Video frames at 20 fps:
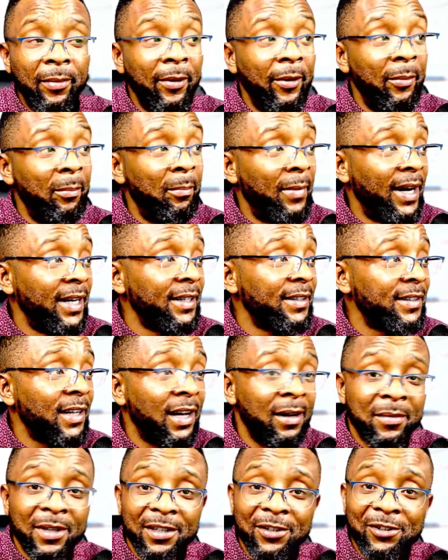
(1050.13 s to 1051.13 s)
My time
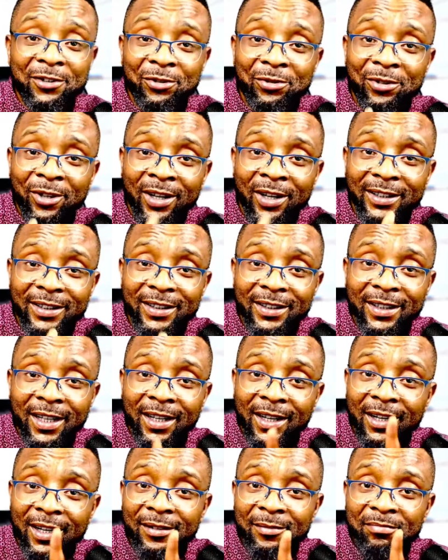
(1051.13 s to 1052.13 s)
is running, and
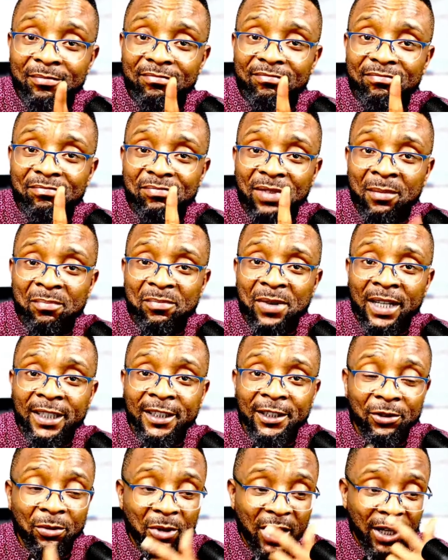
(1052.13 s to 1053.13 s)
I'm planning
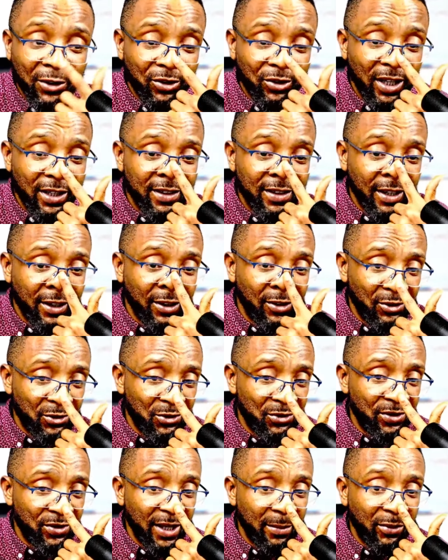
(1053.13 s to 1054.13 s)
to actually take calls
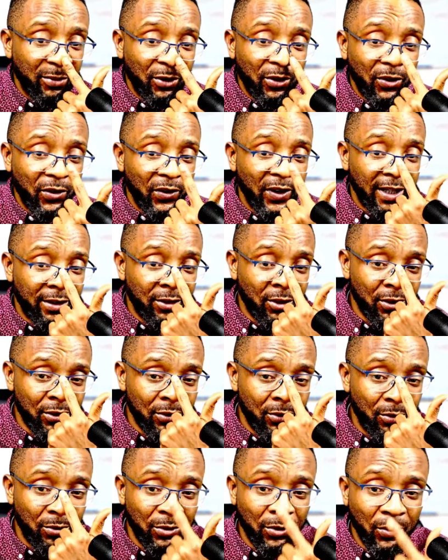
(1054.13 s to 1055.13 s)
tonight. But let us
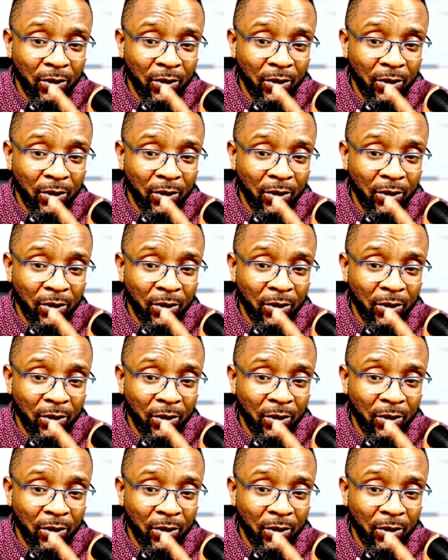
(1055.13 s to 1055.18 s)
go.